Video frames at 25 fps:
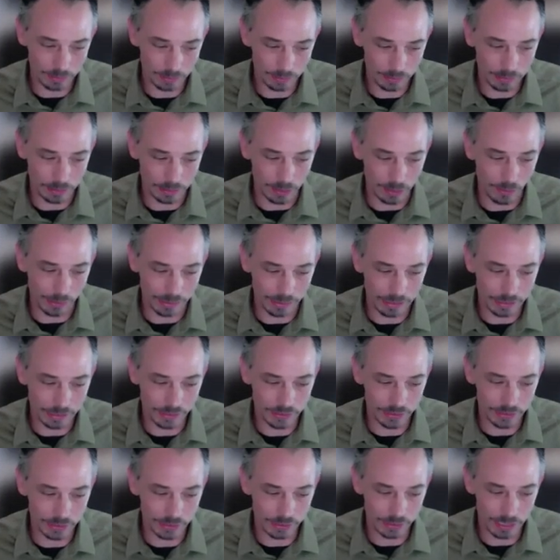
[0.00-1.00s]
you know, it
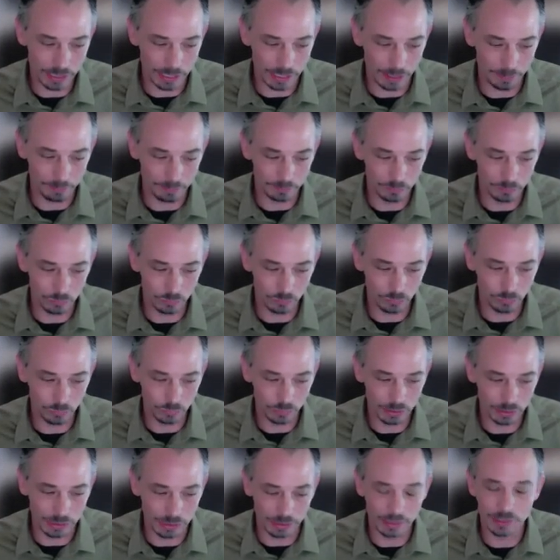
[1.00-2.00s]
is um,
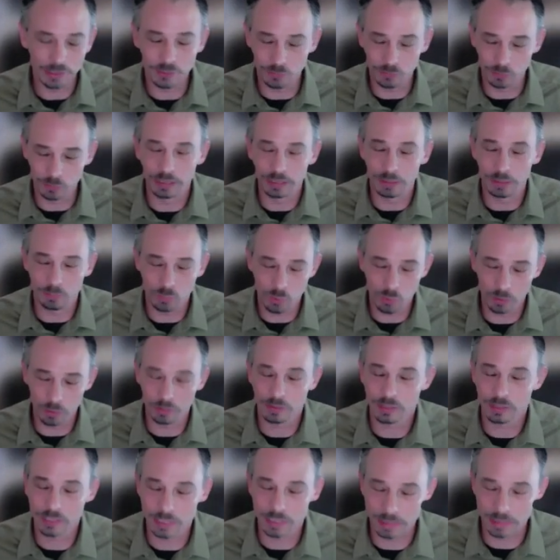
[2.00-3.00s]
it is really
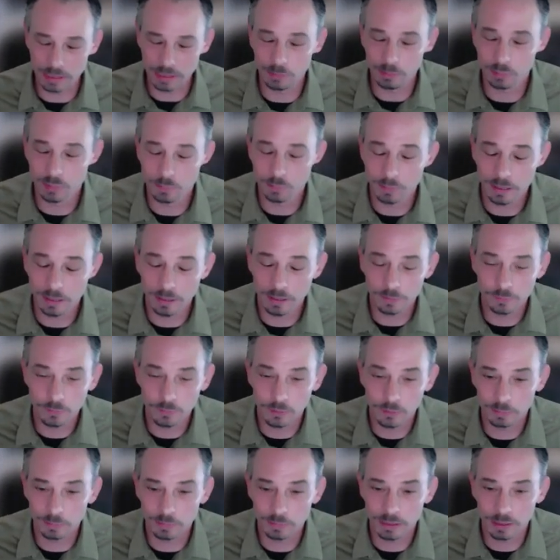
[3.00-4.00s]
important to keep prepared
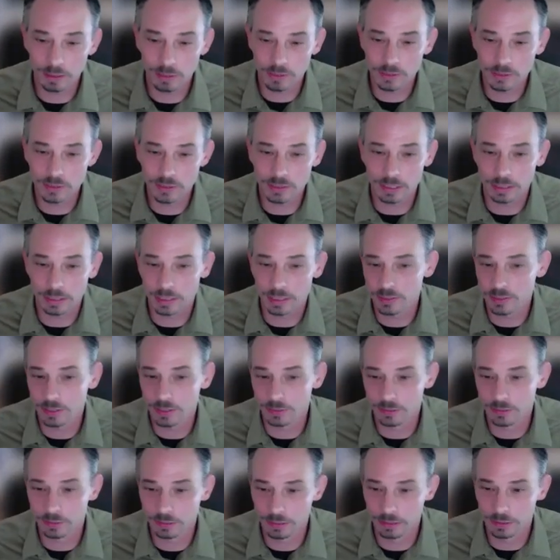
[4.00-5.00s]
for it because, like I
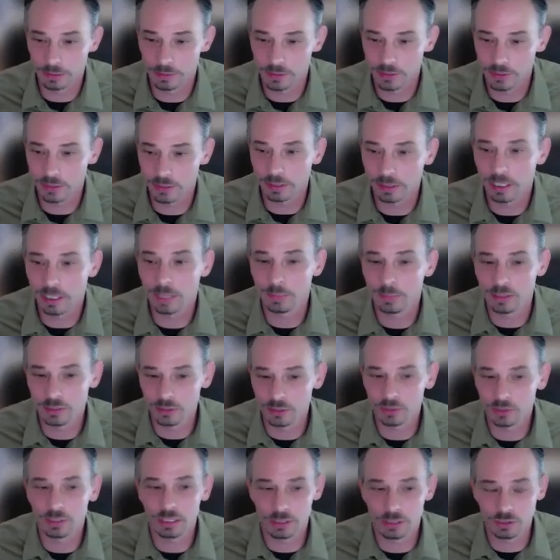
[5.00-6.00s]
said earlier, as the climate
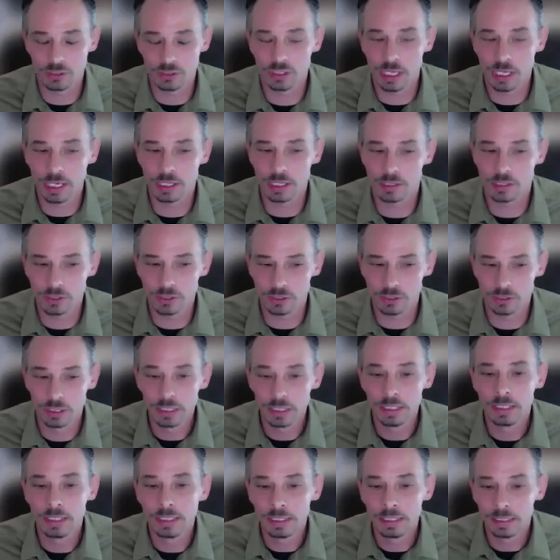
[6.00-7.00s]
is, changed,
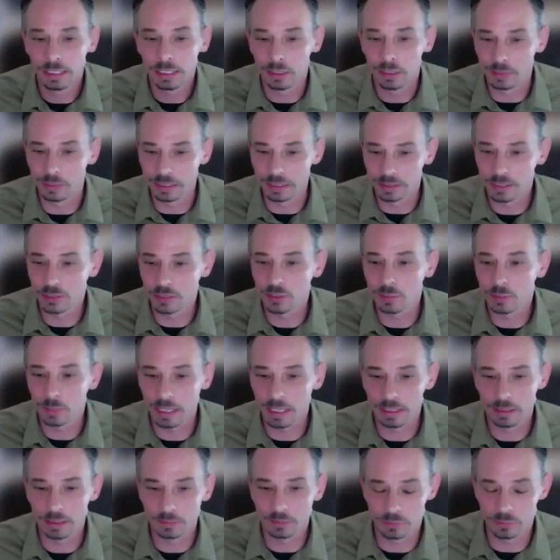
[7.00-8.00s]
and we
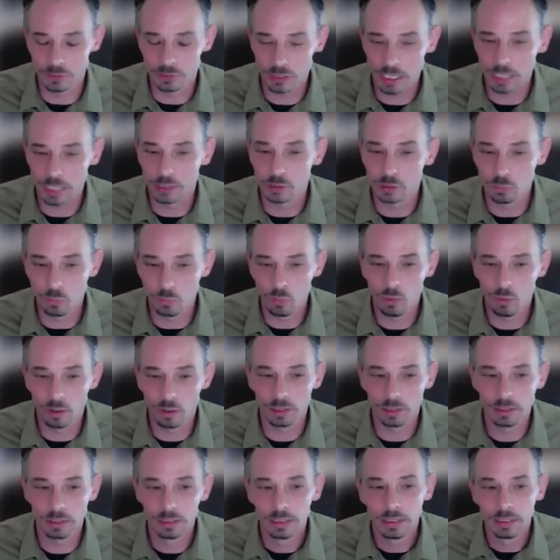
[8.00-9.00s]
anticipate it will change
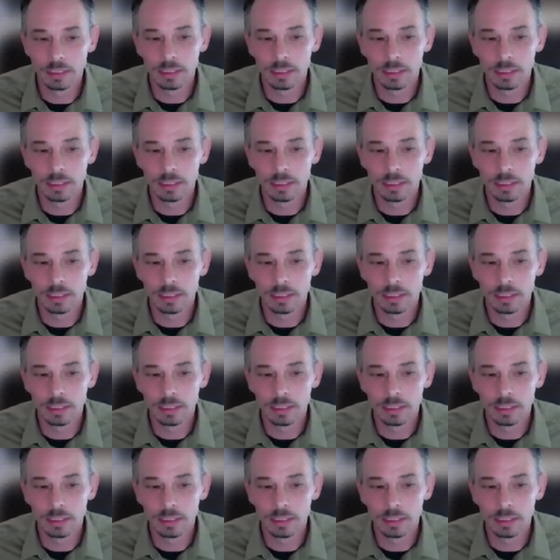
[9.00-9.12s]
more,